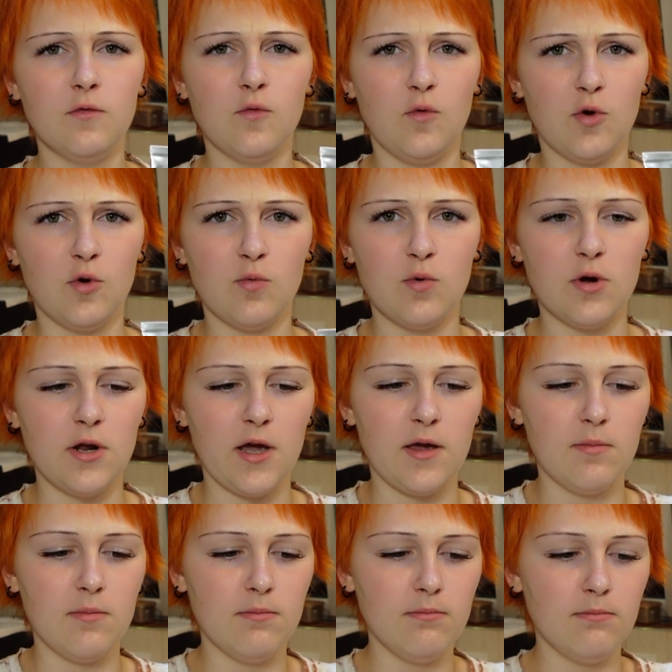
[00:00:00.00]
for what
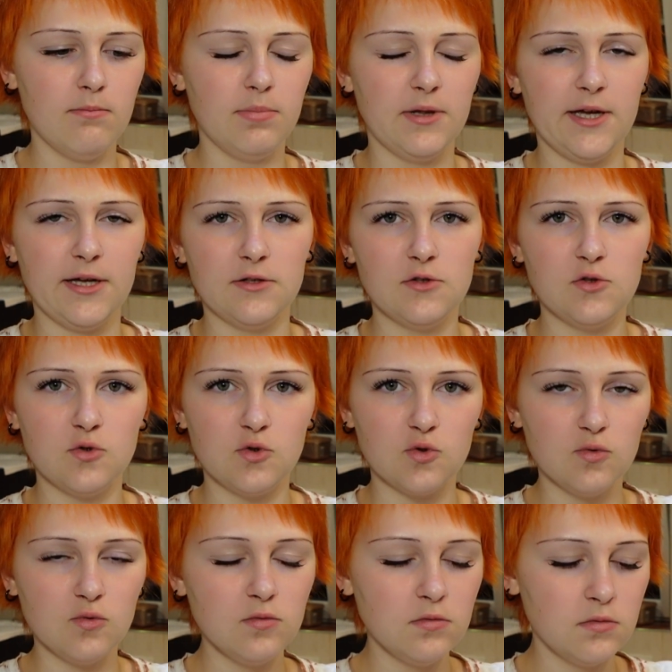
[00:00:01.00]
I plan to
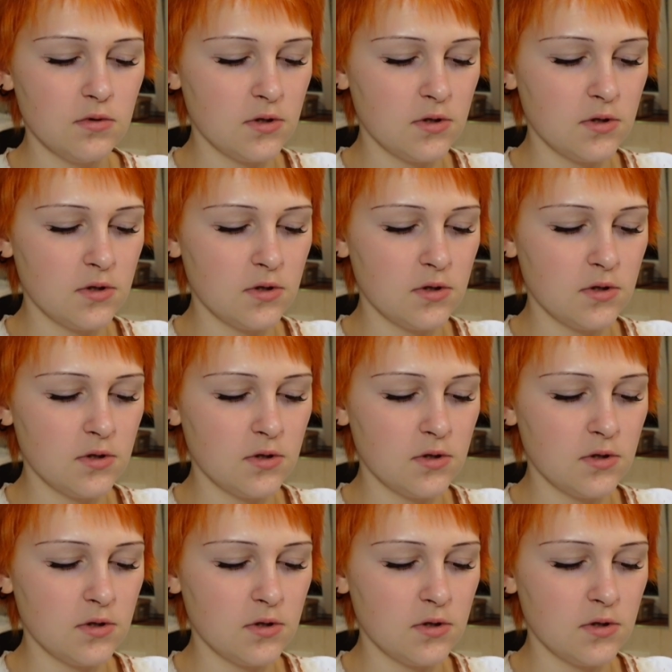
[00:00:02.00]
do.